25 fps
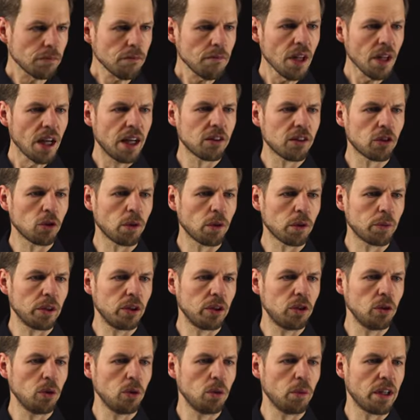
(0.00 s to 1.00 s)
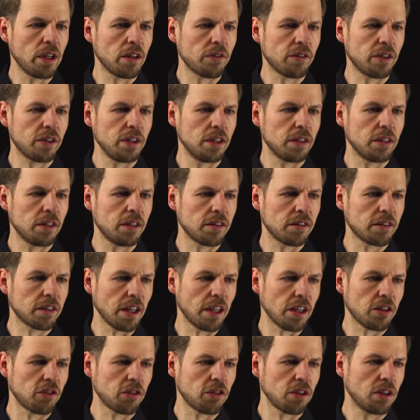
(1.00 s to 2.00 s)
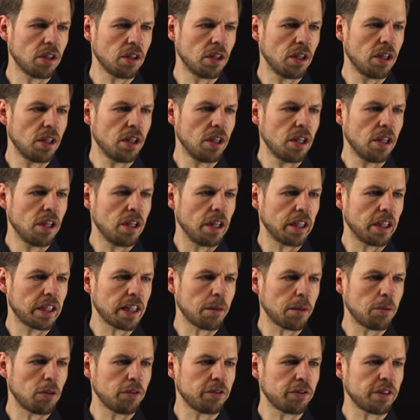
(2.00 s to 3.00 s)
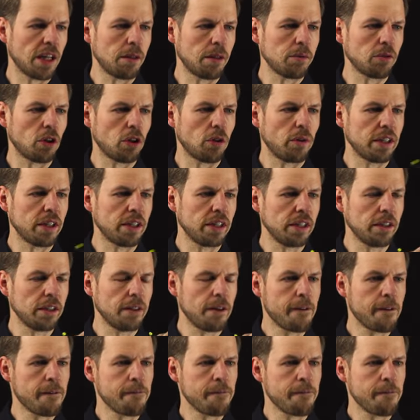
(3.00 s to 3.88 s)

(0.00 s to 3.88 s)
And so what we do, we have seen this sketch a couple of times already,